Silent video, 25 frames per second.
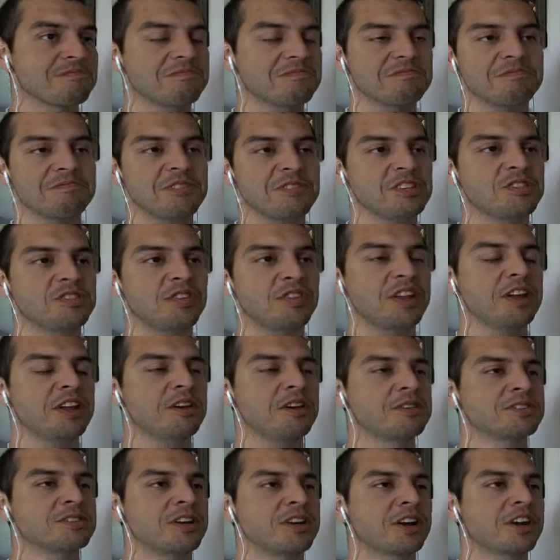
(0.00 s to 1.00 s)
These
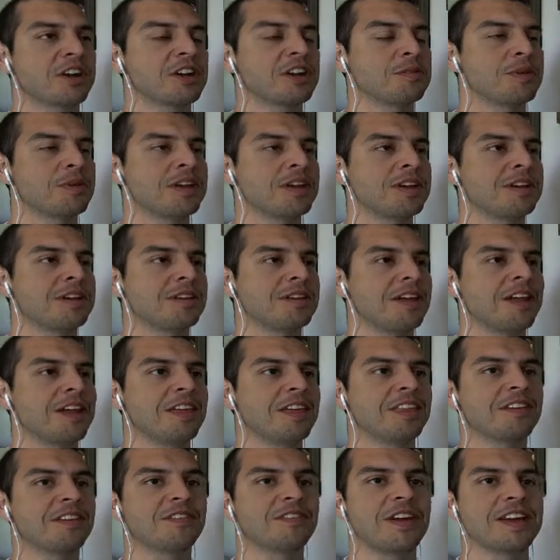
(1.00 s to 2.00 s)
videos aren't going to be
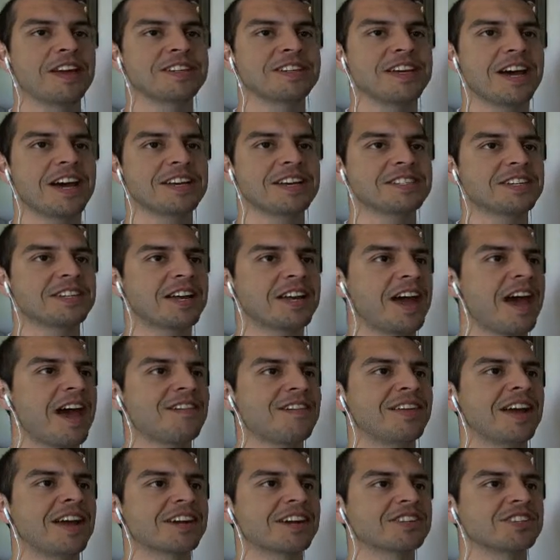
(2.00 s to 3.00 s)
anything fantastic. I
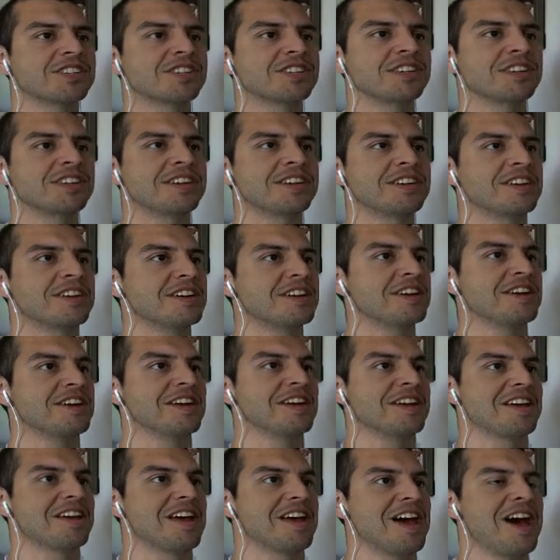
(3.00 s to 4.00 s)
haven't actually
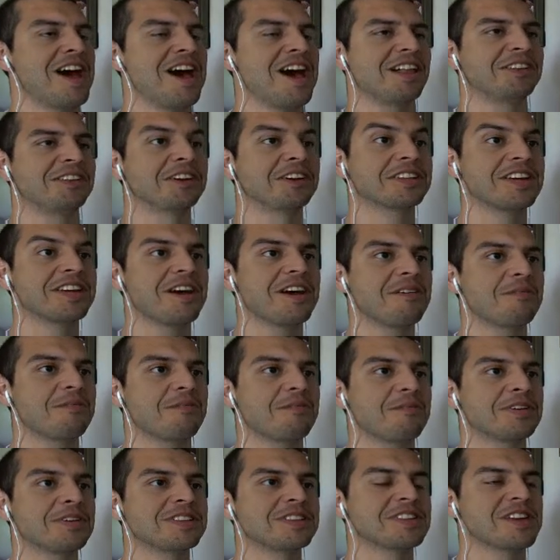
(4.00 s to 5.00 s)
looked at
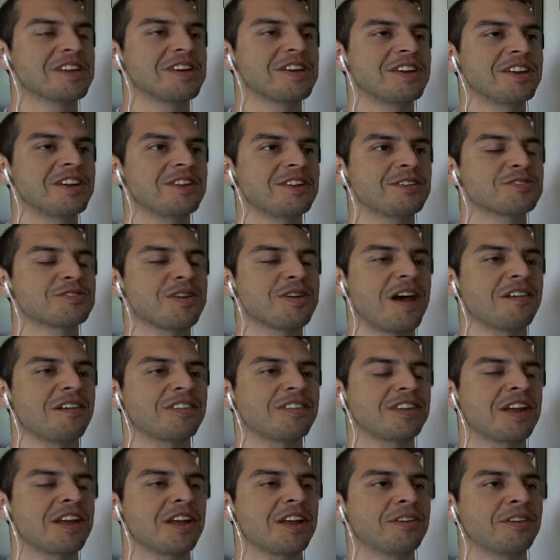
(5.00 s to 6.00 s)
what's going to do, so I have to
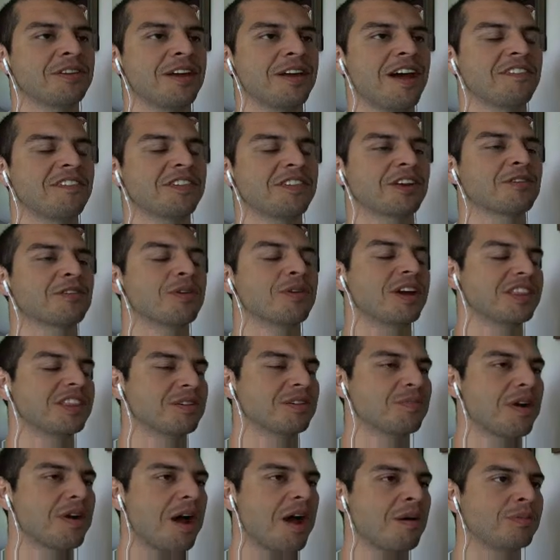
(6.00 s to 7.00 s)
not only have to create the
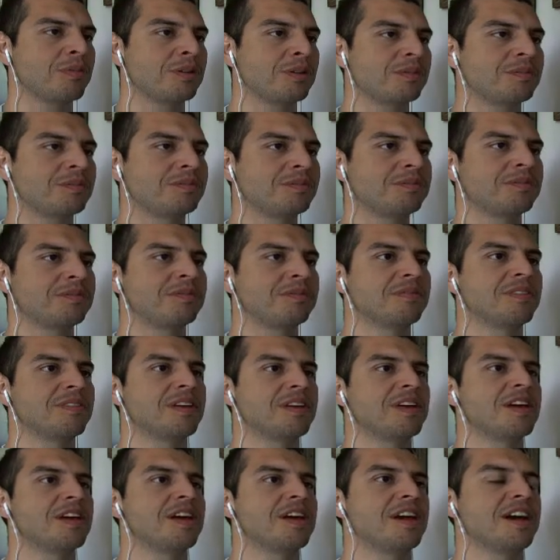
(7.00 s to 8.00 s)
problem
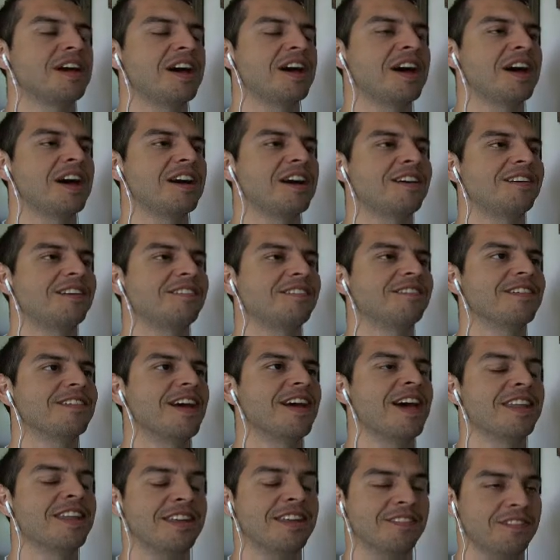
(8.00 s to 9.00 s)
and
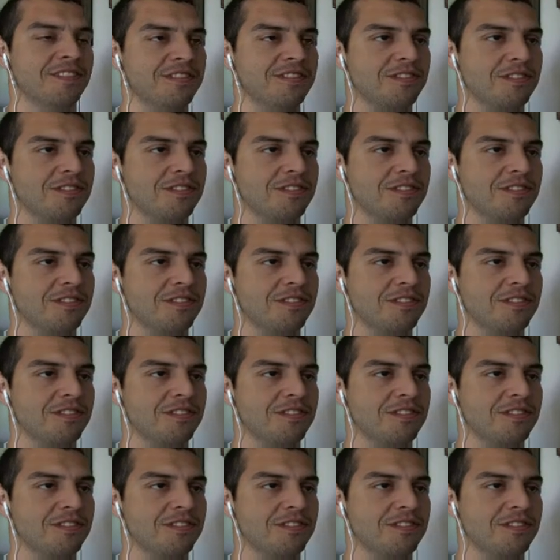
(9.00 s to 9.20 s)
then